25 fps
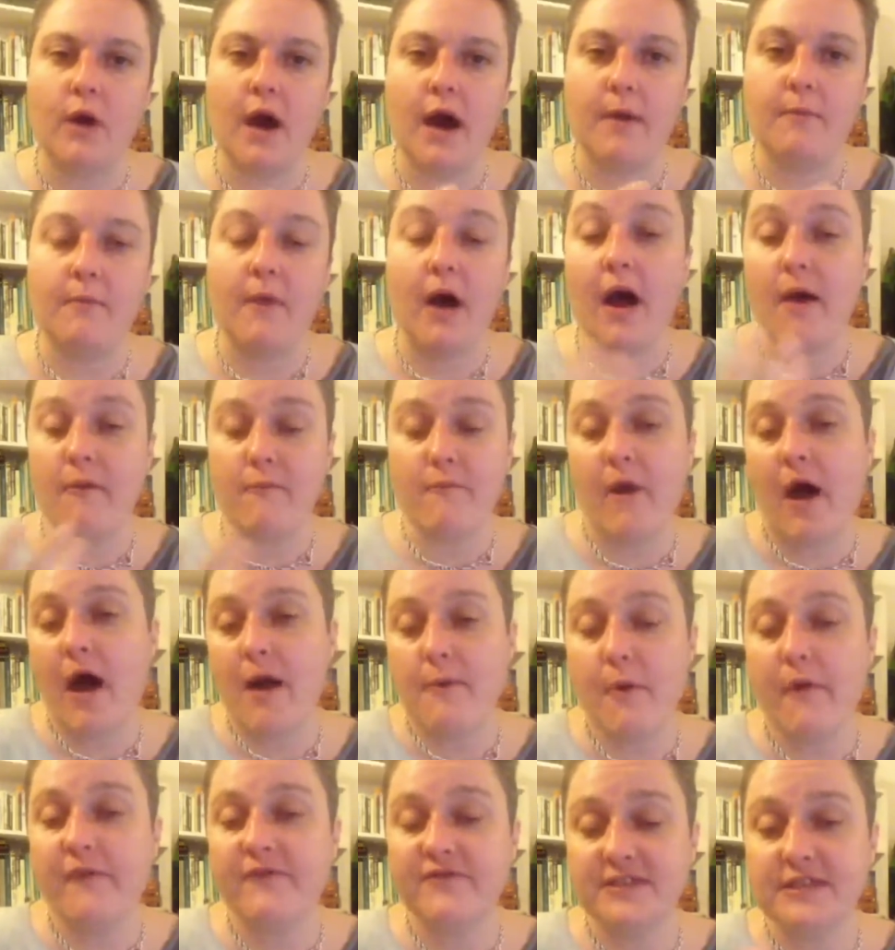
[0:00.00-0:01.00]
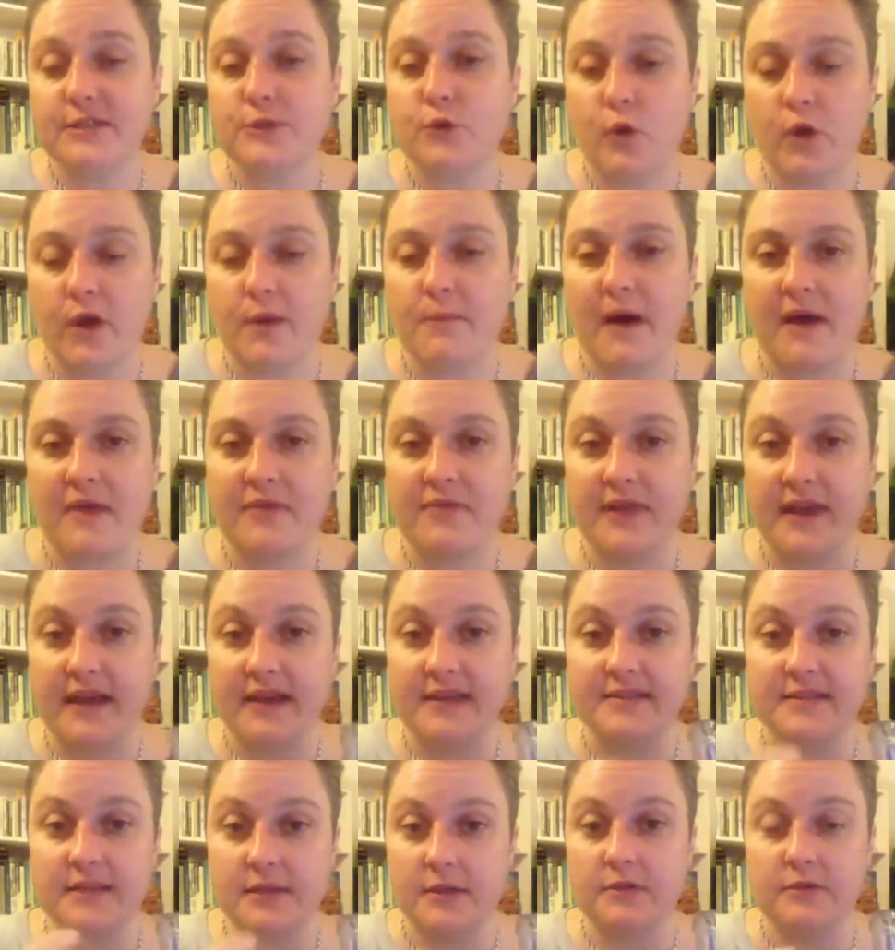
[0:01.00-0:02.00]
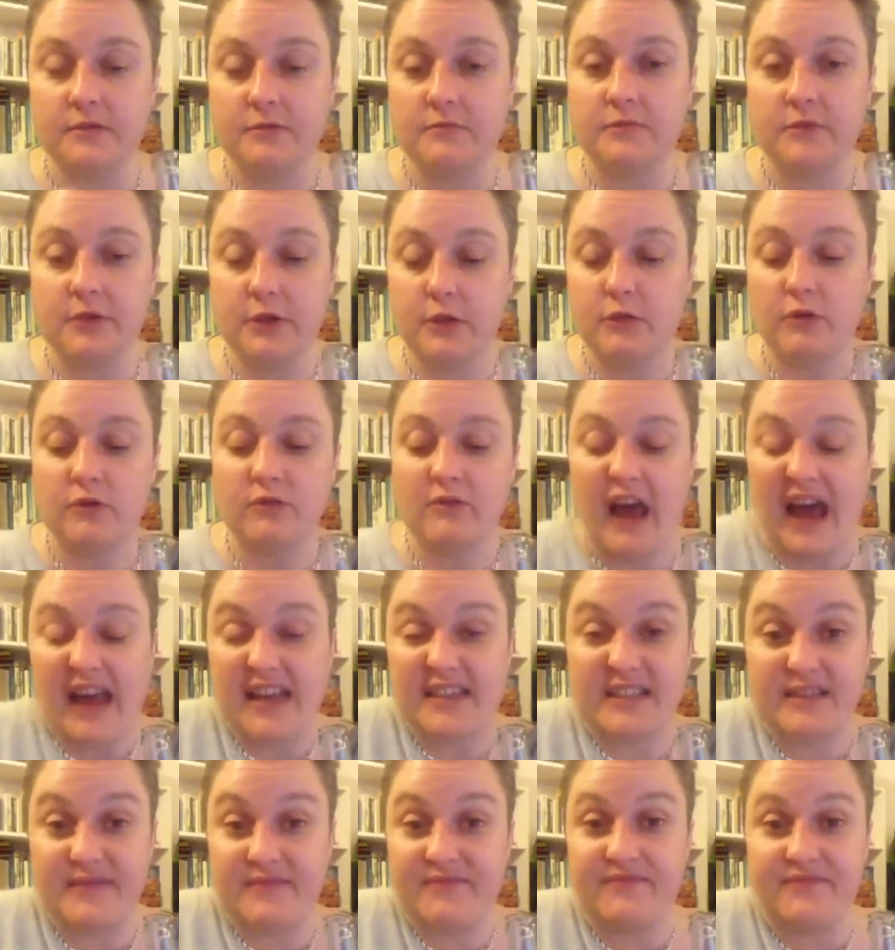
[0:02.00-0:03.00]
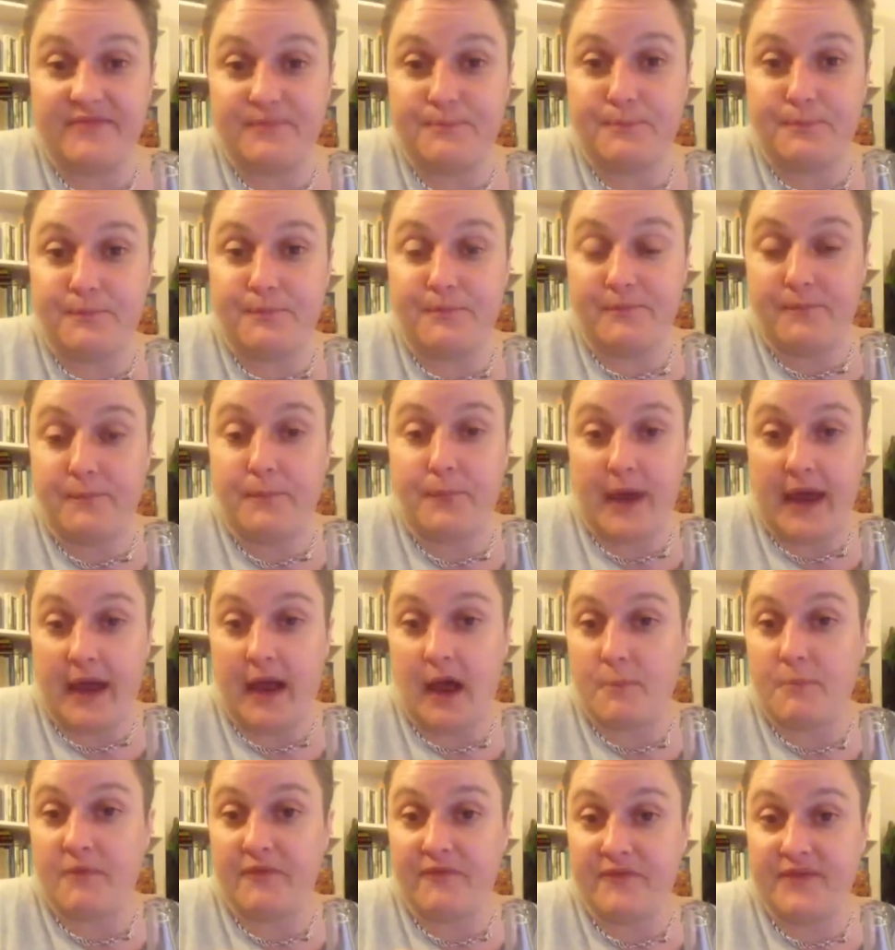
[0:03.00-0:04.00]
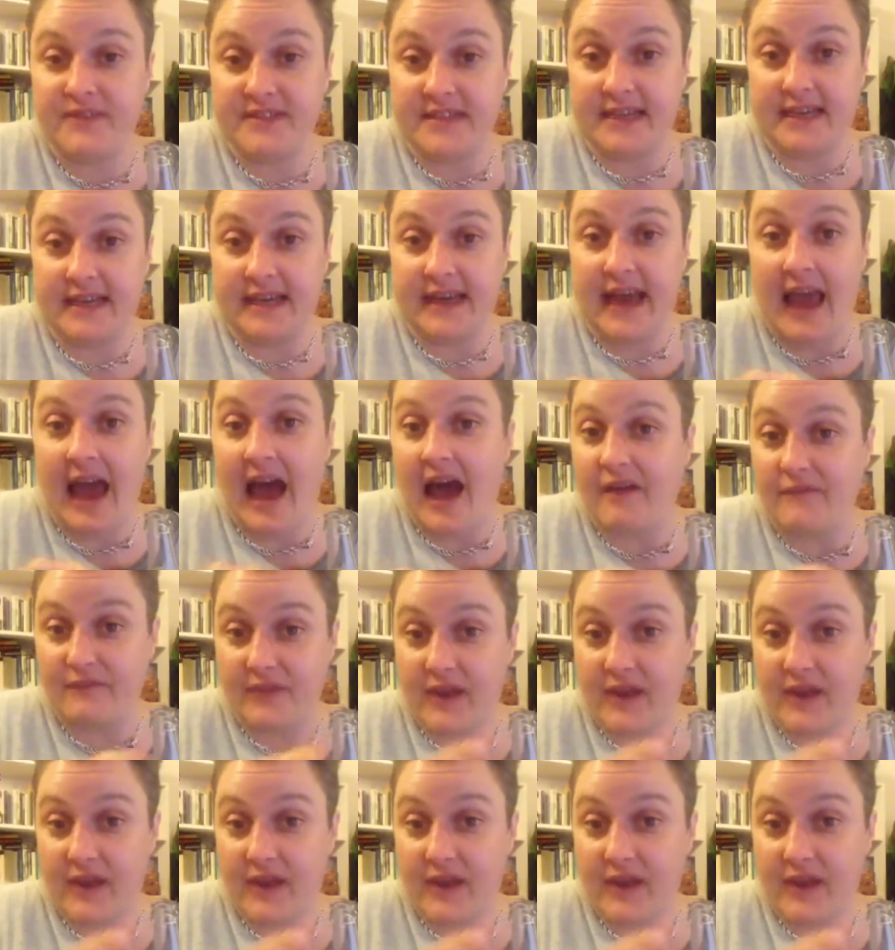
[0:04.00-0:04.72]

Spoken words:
I'm obviously talking about things that you can actually pick up and physically have.